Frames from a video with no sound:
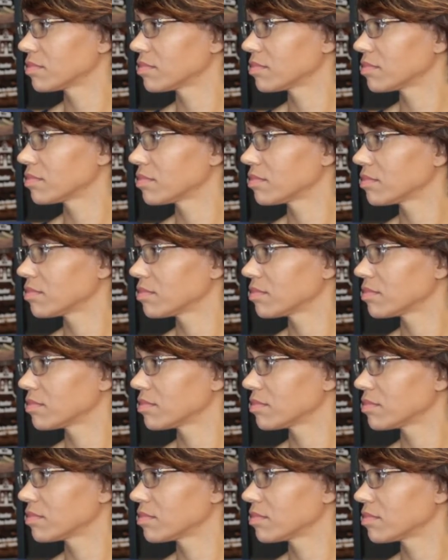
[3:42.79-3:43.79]

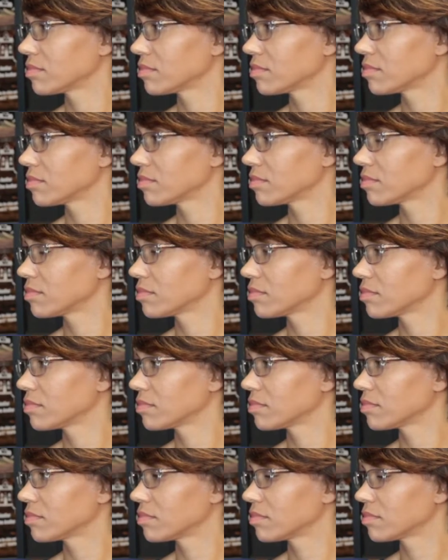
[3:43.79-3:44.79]

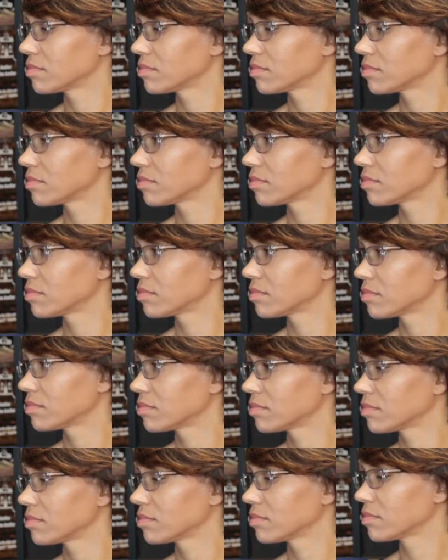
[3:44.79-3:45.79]

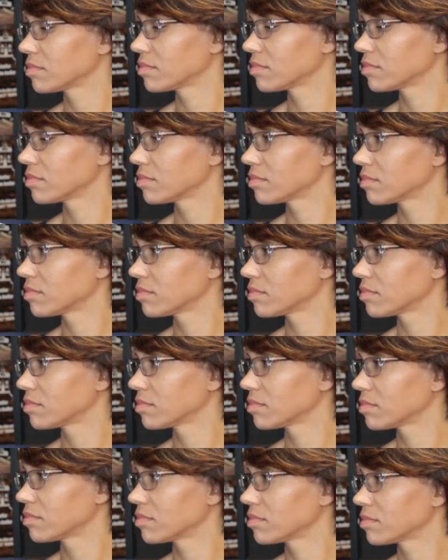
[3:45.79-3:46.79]

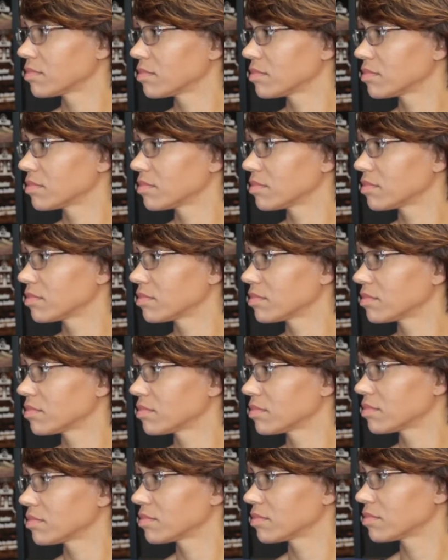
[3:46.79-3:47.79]

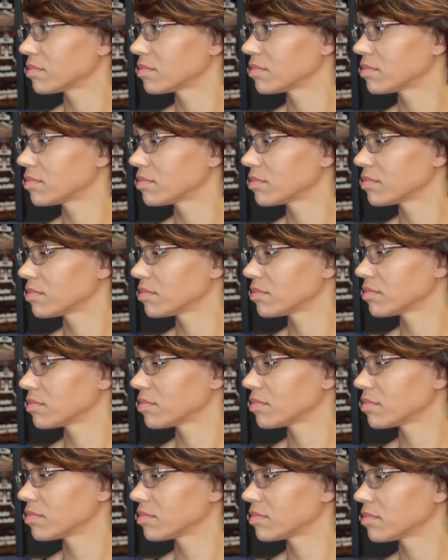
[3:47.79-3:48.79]

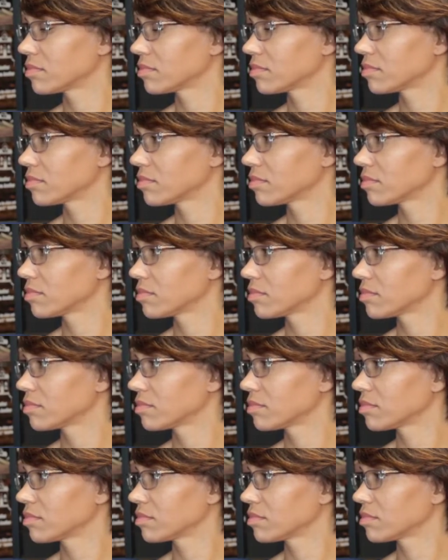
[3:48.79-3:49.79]

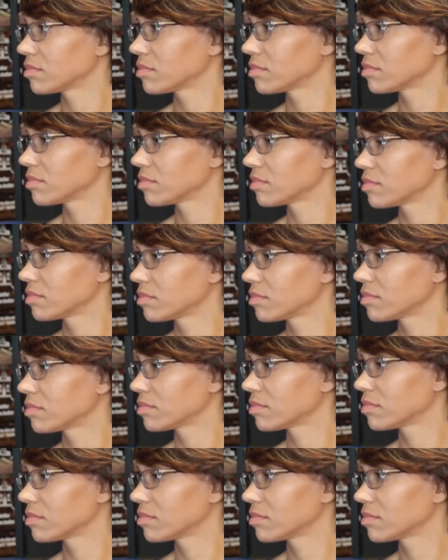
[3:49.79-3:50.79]
This person isn't speaking.